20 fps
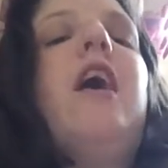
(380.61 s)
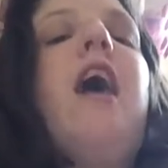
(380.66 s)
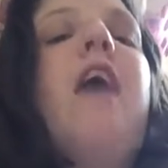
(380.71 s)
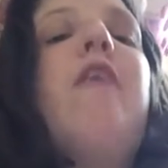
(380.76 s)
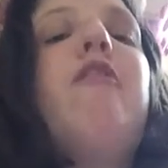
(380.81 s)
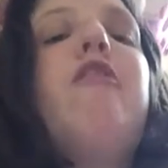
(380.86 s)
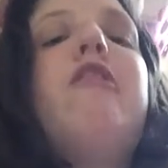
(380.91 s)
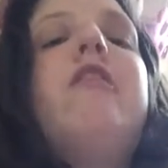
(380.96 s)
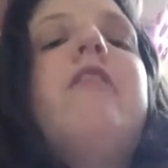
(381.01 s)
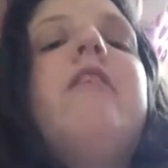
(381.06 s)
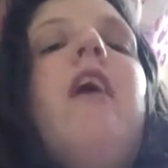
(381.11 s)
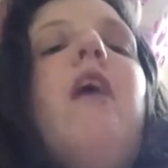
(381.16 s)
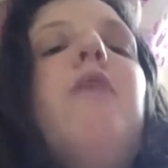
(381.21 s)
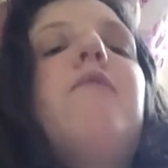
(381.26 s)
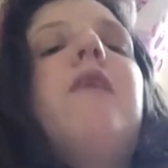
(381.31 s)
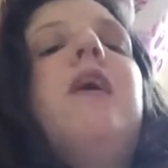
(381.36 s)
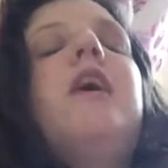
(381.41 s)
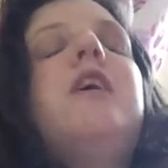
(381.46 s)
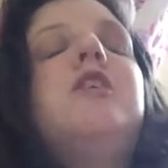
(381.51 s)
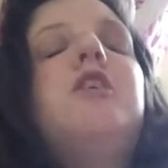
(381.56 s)
every
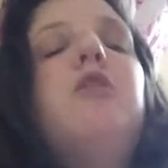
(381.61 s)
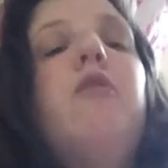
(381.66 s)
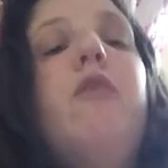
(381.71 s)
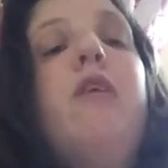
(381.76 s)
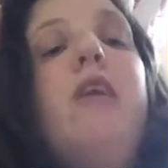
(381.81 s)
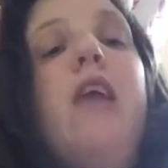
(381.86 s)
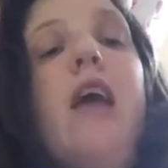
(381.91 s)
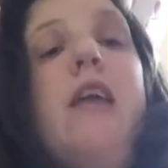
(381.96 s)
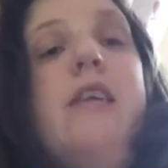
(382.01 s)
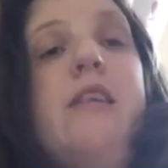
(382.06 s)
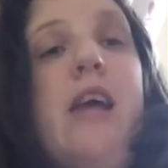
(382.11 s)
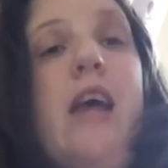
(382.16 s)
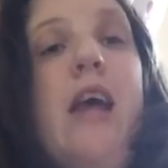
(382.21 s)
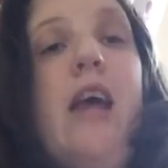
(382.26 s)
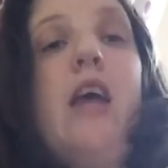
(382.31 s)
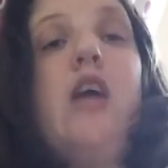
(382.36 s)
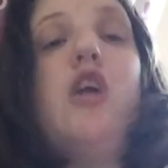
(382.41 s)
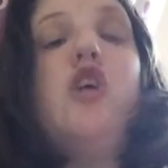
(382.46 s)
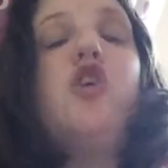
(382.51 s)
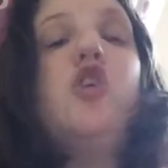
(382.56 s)
time I do an edit,